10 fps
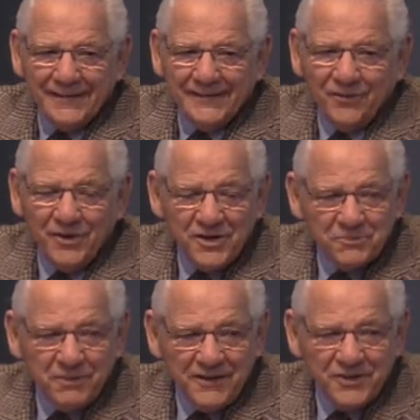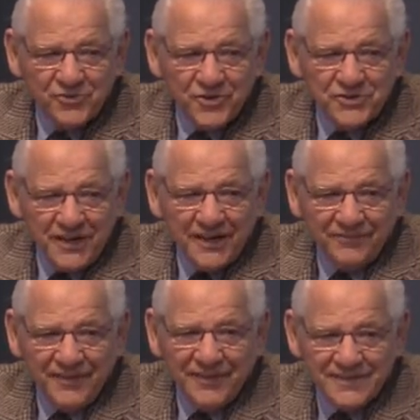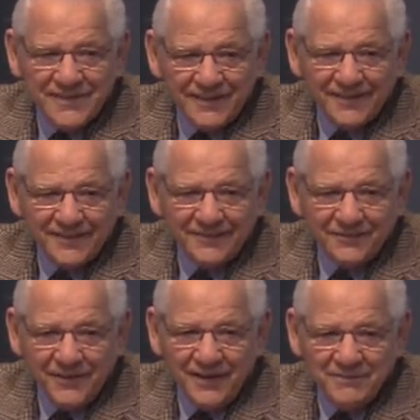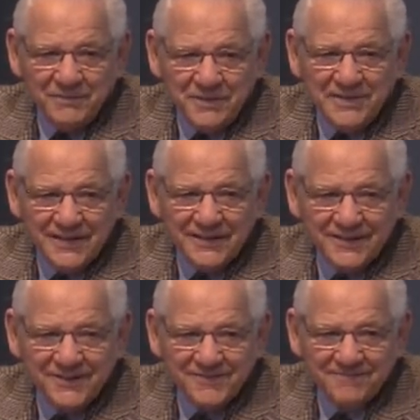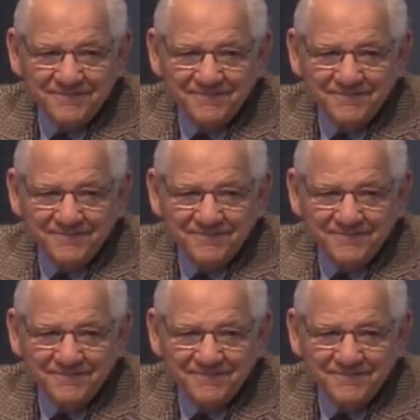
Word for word: In order to explain this verse, I have to get technical. Will you let me be technical?